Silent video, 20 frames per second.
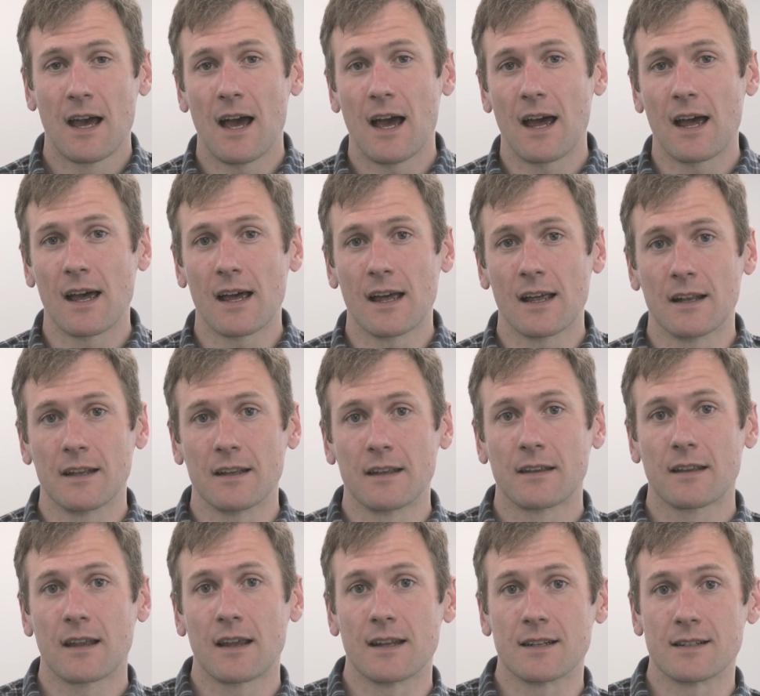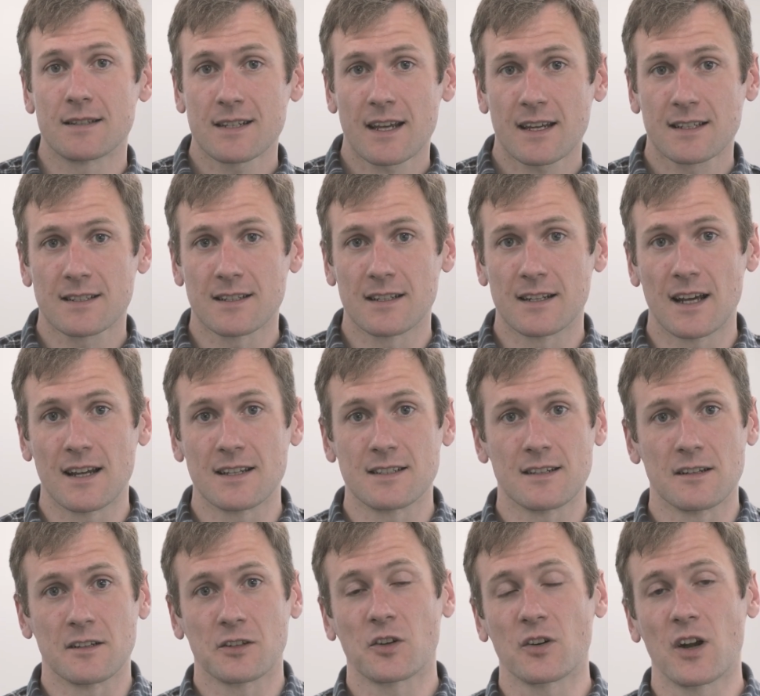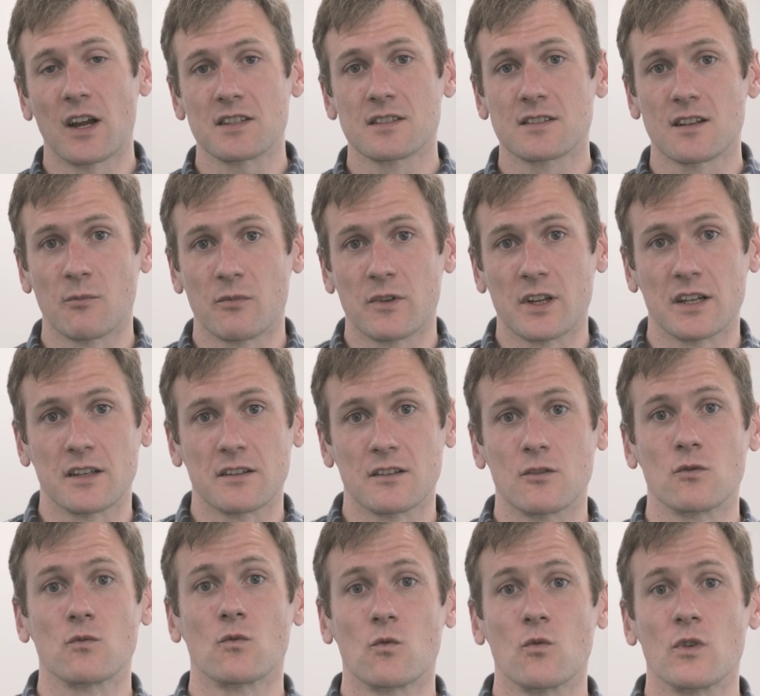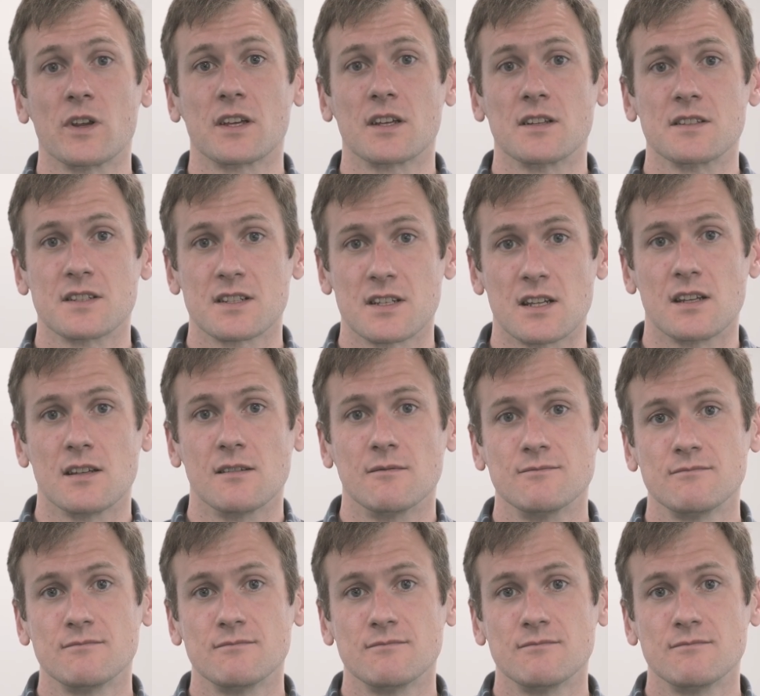and it takes the data and creates something that we can see.